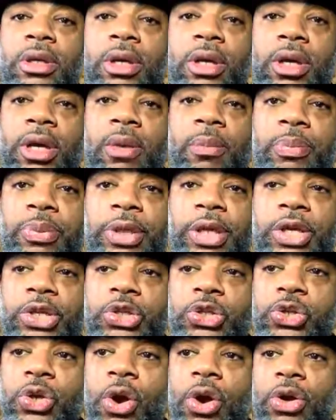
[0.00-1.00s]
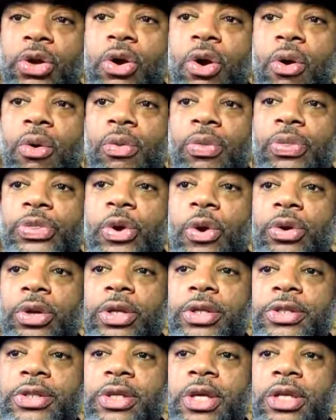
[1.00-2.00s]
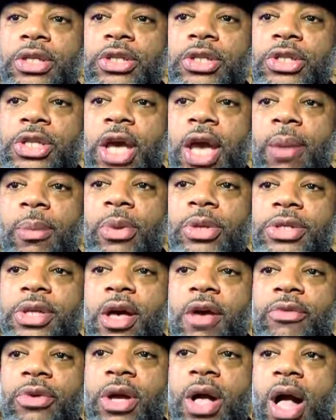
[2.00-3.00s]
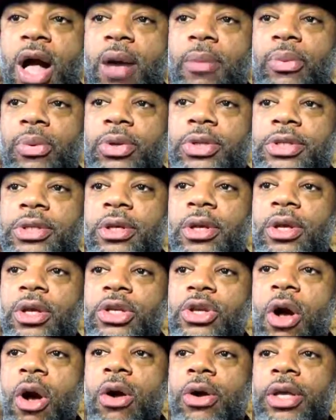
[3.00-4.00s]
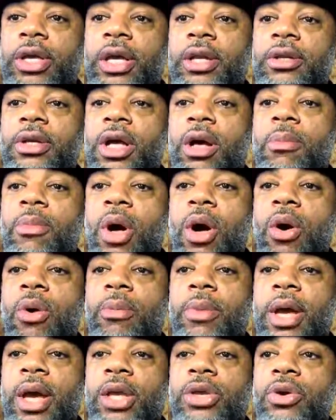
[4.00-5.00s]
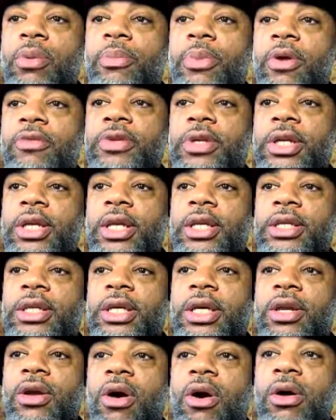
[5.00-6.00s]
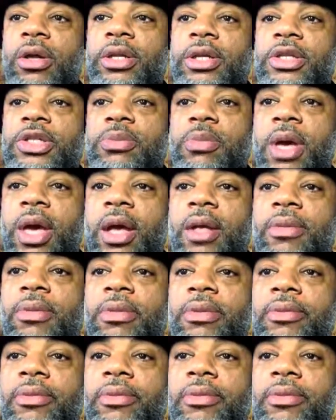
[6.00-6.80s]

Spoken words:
Complete circle. 36 chambers of commerce. Y'all come on, man. Your birthday done did all this, man.